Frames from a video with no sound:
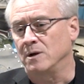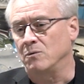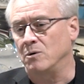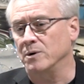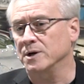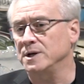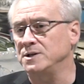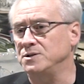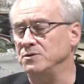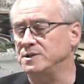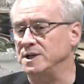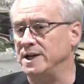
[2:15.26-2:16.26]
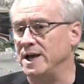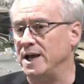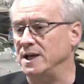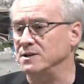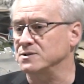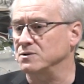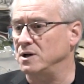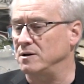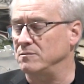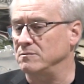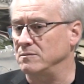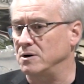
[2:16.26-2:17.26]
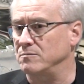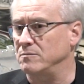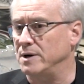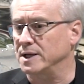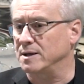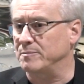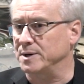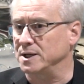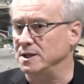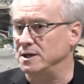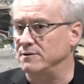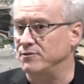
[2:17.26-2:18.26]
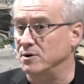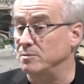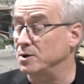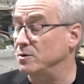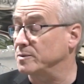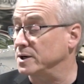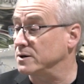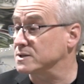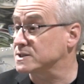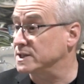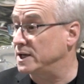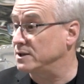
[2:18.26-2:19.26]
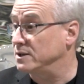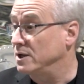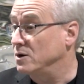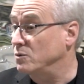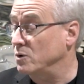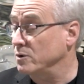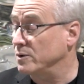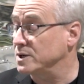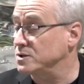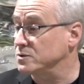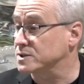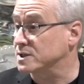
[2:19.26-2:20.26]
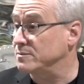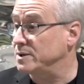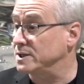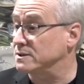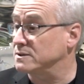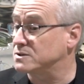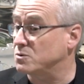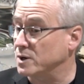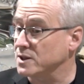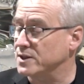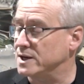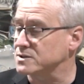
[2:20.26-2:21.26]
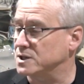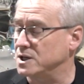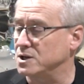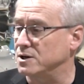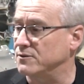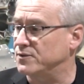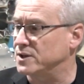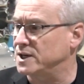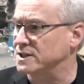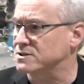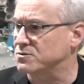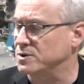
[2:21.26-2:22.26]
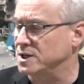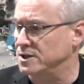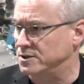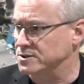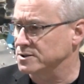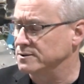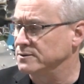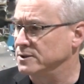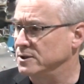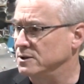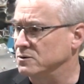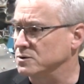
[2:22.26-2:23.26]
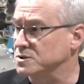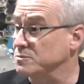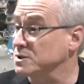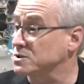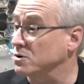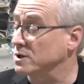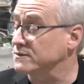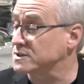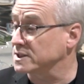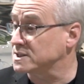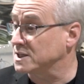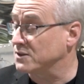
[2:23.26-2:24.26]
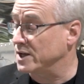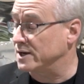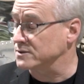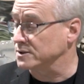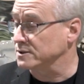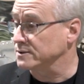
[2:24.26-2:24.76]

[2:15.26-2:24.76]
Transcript: What we're going to do today is my company, Affordable Home Care, has said what we want to do is commit $20,000 a year for the next 3 years, which would be a total of $60,000.